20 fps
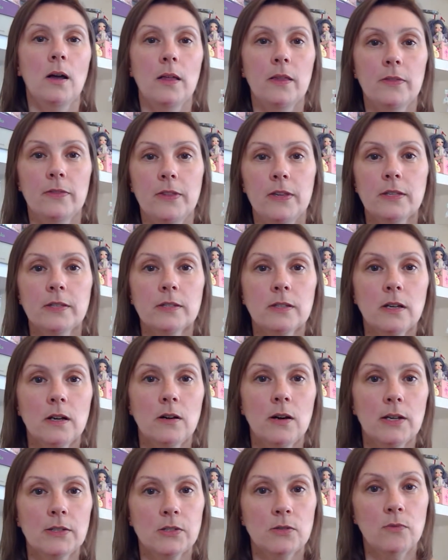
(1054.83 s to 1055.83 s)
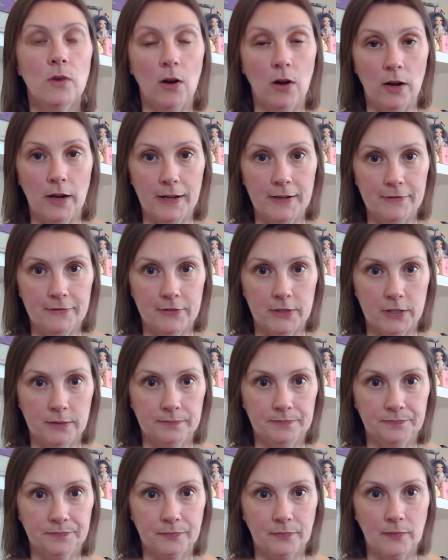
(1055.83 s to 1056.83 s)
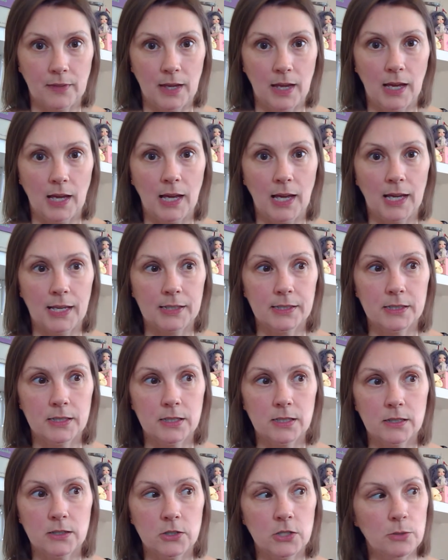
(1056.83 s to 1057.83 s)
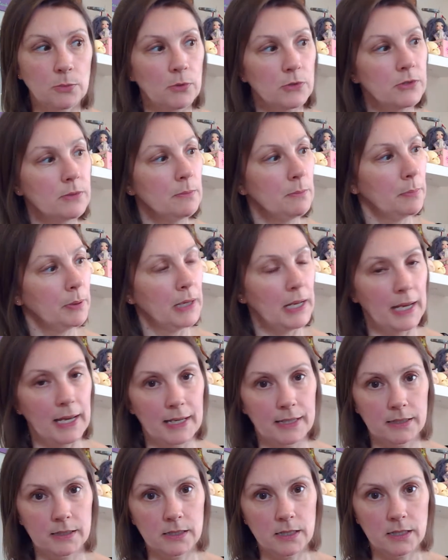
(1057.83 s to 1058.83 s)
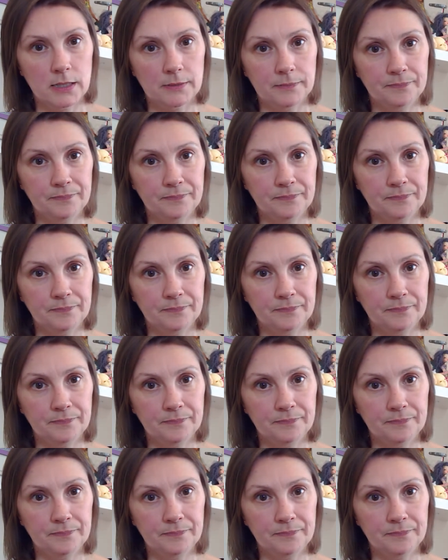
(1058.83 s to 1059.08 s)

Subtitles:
This girl has arrived, and she wasn't planned,